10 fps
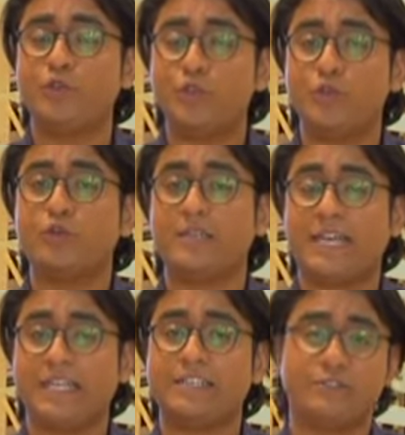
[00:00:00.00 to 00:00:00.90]
you
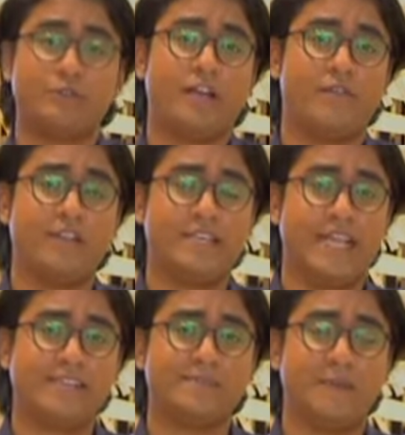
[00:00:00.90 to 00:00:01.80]
like us to cover
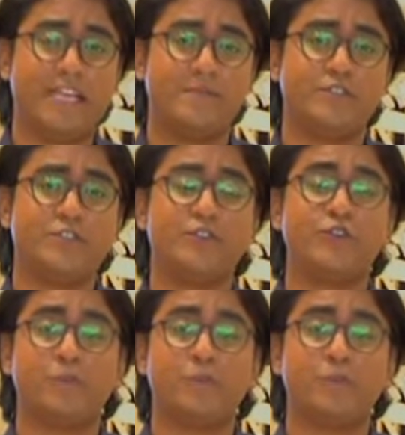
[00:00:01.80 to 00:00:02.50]
next. My name is Dishen